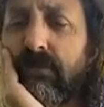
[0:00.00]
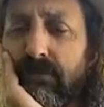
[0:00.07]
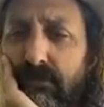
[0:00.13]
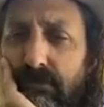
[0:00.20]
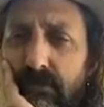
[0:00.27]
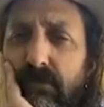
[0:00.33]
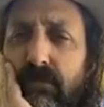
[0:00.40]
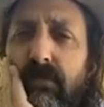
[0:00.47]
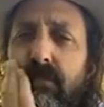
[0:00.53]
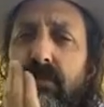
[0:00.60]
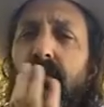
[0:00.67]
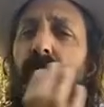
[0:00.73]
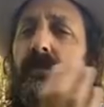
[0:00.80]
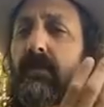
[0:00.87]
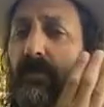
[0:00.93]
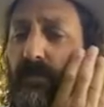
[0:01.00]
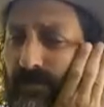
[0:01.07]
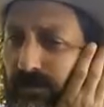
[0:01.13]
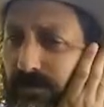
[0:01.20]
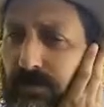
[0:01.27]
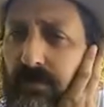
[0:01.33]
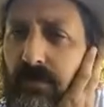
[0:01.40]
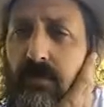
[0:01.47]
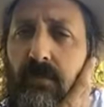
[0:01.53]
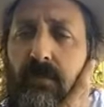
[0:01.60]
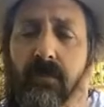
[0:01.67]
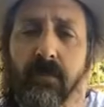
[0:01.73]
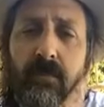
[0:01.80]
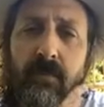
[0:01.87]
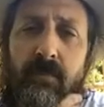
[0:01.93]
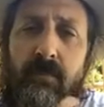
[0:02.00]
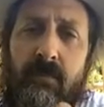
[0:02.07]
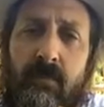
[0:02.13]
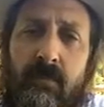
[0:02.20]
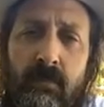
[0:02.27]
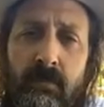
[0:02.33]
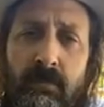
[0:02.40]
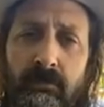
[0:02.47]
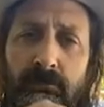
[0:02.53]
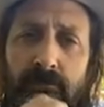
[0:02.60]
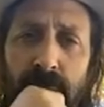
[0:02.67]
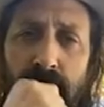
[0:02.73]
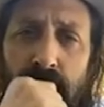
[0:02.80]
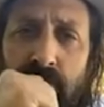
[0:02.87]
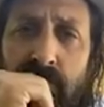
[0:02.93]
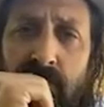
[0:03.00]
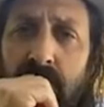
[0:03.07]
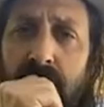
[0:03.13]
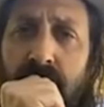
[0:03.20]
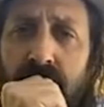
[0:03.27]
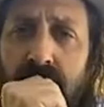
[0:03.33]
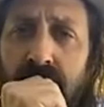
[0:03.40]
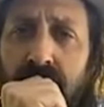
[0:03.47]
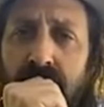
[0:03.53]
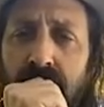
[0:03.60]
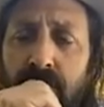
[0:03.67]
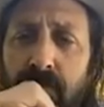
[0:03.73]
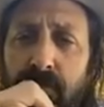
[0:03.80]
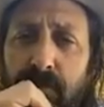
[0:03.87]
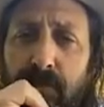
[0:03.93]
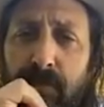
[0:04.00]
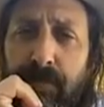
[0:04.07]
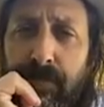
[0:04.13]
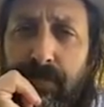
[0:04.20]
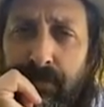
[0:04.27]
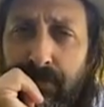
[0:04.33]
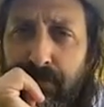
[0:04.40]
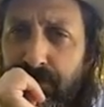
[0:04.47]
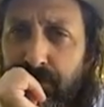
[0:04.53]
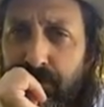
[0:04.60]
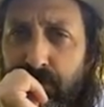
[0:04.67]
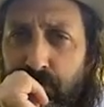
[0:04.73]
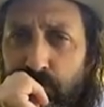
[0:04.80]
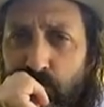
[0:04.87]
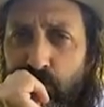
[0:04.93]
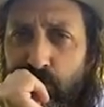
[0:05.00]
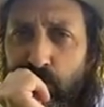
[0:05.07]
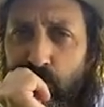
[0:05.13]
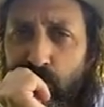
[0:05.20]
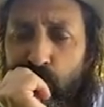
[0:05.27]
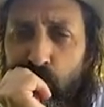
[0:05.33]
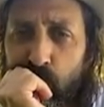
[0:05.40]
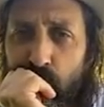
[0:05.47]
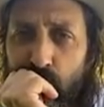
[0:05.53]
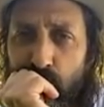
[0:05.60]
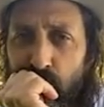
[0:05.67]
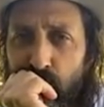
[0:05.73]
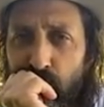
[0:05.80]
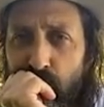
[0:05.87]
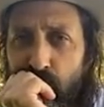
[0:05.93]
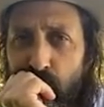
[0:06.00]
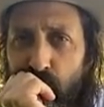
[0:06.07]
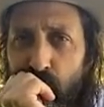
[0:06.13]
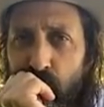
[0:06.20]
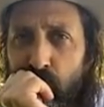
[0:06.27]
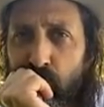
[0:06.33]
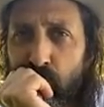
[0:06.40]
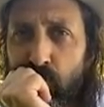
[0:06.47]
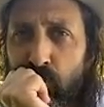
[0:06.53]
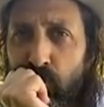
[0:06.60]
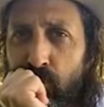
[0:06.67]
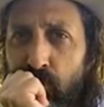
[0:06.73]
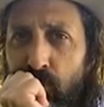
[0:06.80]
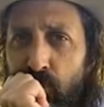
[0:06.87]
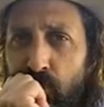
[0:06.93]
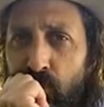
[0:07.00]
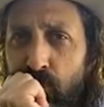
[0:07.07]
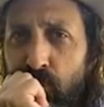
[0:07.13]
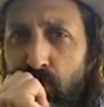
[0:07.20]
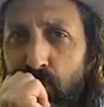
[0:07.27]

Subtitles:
This person isn't speaking.